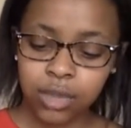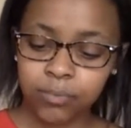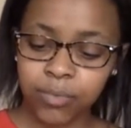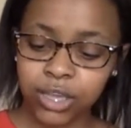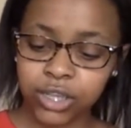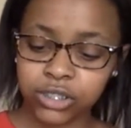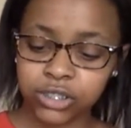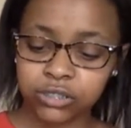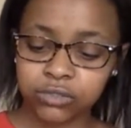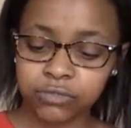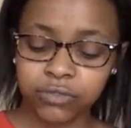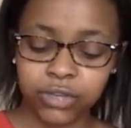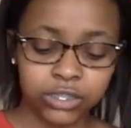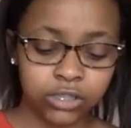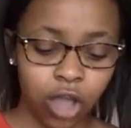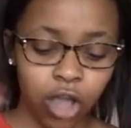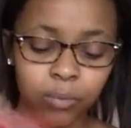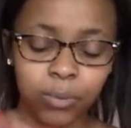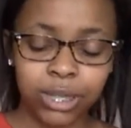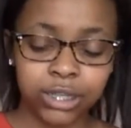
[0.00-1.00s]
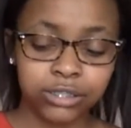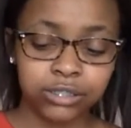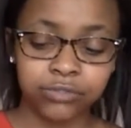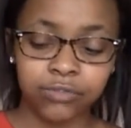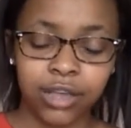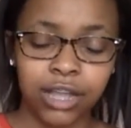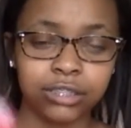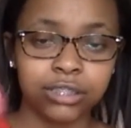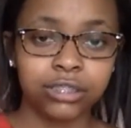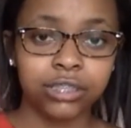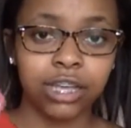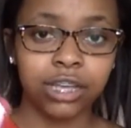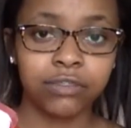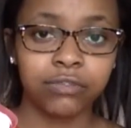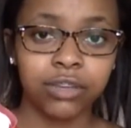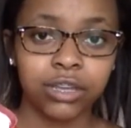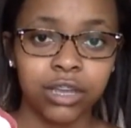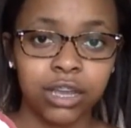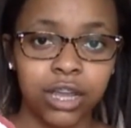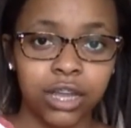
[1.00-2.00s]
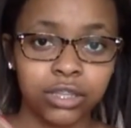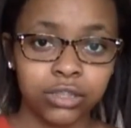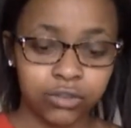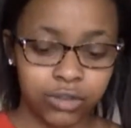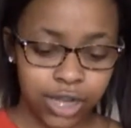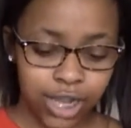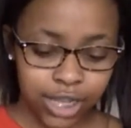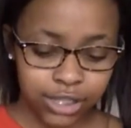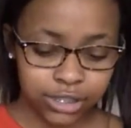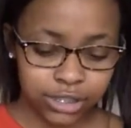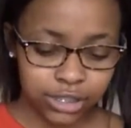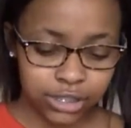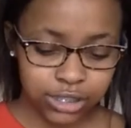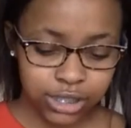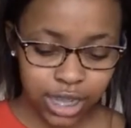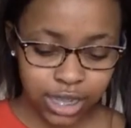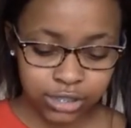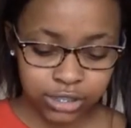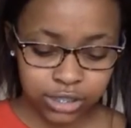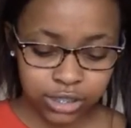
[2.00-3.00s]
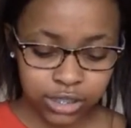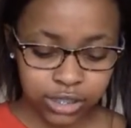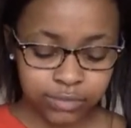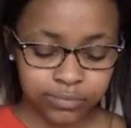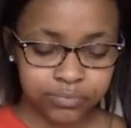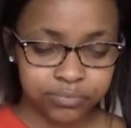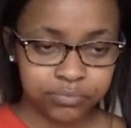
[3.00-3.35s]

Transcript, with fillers: pink chiff- It's all pink chiffon stuff. A little hand sanitizer.